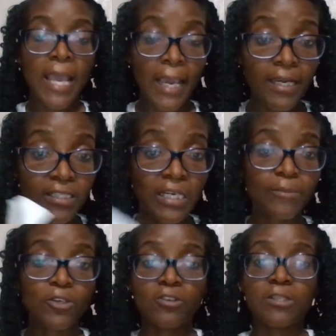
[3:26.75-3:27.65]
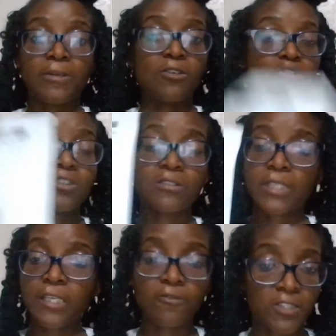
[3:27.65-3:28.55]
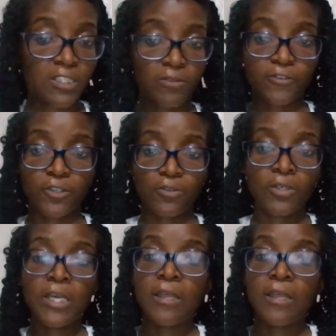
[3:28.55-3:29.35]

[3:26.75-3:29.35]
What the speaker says: Anytime you go to McDonald's, just take the receipt with you.